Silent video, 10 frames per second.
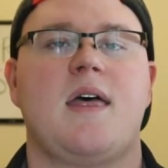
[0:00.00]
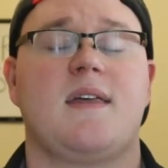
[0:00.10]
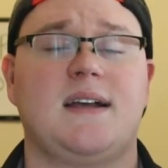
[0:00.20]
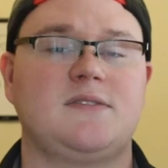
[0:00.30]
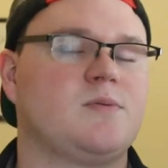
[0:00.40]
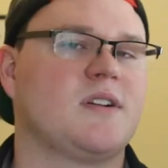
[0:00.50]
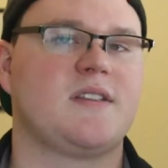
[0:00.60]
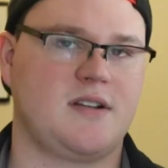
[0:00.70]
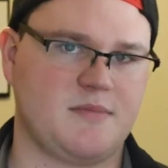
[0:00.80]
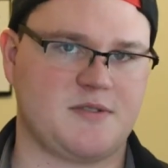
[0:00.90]
That's one of
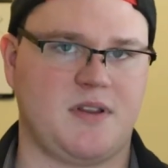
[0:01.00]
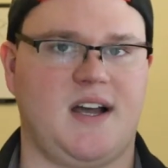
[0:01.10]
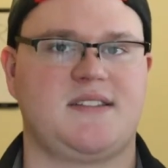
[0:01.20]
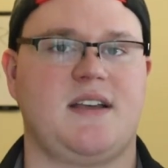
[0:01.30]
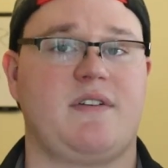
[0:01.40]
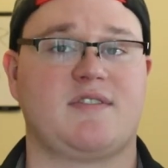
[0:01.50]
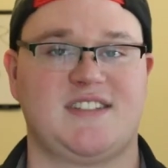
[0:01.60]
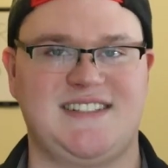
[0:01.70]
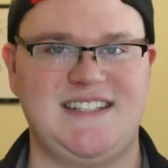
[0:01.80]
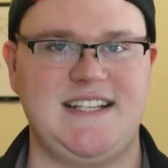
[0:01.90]
the dumbest plots I've ever
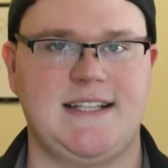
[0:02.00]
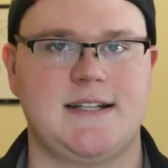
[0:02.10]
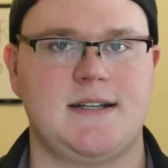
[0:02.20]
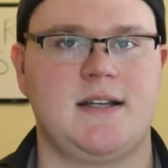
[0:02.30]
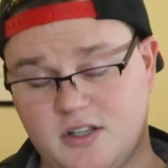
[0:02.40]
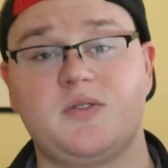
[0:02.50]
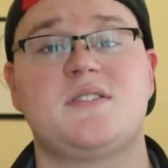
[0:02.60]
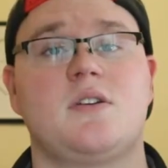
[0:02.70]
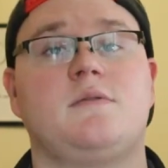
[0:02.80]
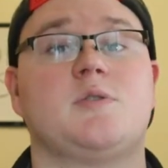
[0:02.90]
seen. It also
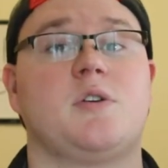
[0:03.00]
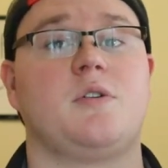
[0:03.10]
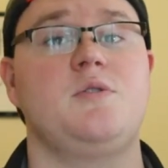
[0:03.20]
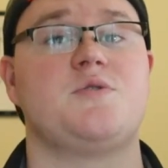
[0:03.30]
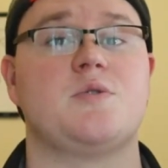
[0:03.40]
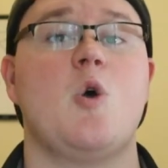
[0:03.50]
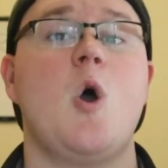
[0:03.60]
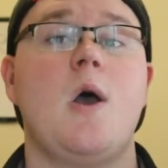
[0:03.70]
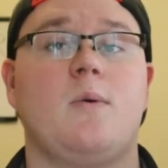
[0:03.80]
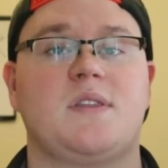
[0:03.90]
has an awful conclusion,
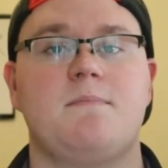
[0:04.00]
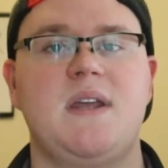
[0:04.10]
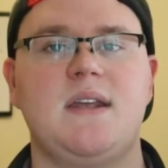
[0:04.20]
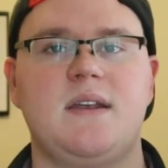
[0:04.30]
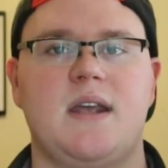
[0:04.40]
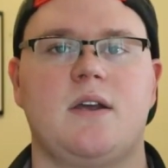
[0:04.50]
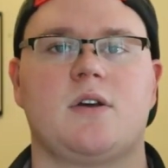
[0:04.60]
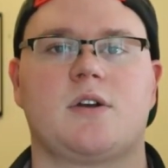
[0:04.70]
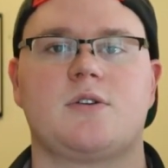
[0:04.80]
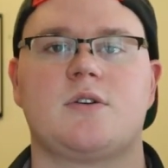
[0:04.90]
with the main
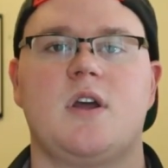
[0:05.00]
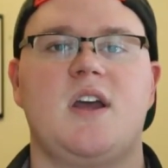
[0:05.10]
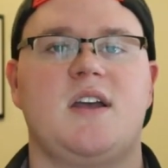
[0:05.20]
character